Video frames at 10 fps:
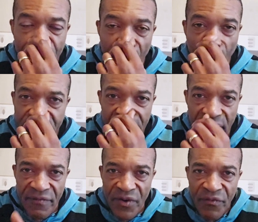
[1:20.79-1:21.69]
booked
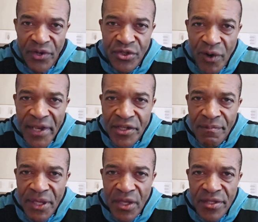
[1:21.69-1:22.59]
for frustration,
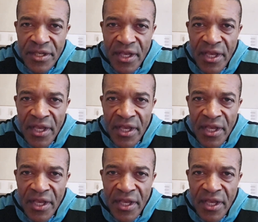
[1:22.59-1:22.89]
because